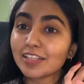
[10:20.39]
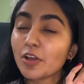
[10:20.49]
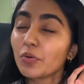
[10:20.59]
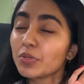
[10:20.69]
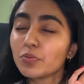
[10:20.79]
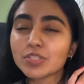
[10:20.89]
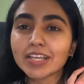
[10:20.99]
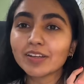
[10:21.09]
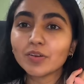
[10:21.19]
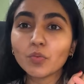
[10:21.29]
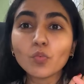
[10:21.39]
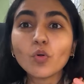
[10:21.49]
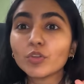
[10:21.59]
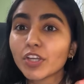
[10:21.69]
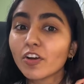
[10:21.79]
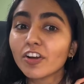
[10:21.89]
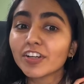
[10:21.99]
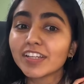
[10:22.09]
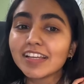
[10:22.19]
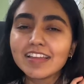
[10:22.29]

no using wool yarn